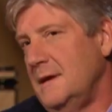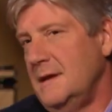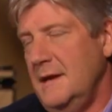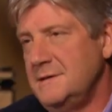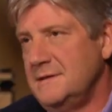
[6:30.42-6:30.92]

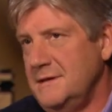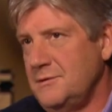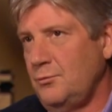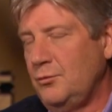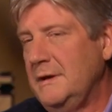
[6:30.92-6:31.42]
and
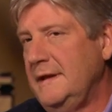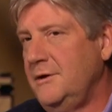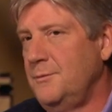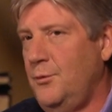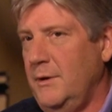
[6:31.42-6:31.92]
that's a really
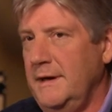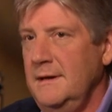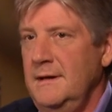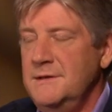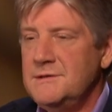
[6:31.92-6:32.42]
good point.
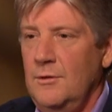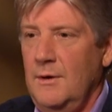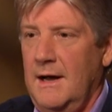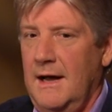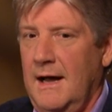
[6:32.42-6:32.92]
So